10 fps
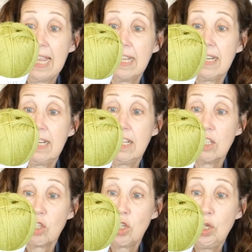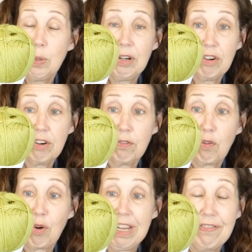and it is
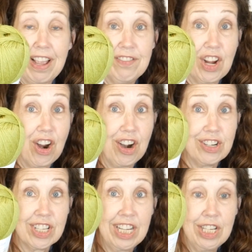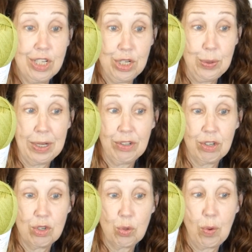245 yards,
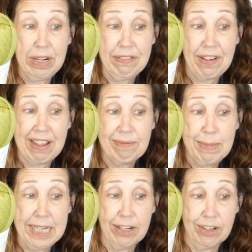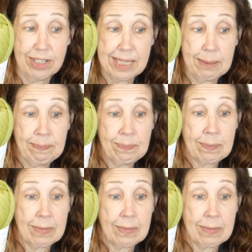225 meters.